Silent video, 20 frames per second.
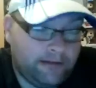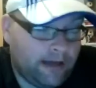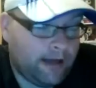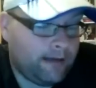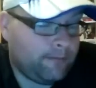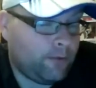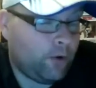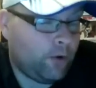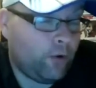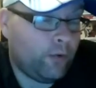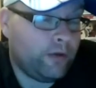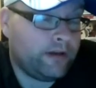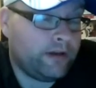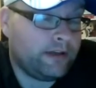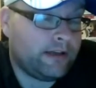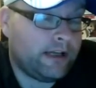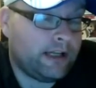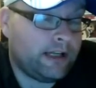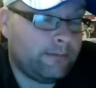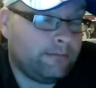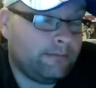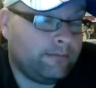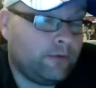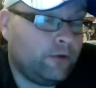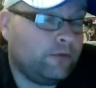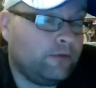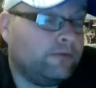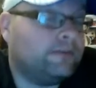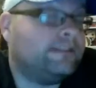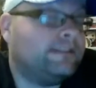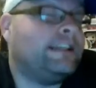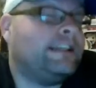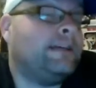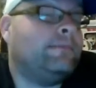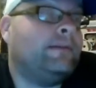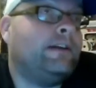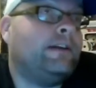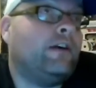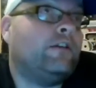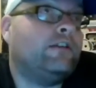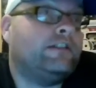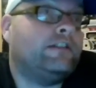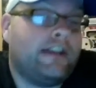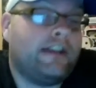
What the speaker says: I'm deeply honored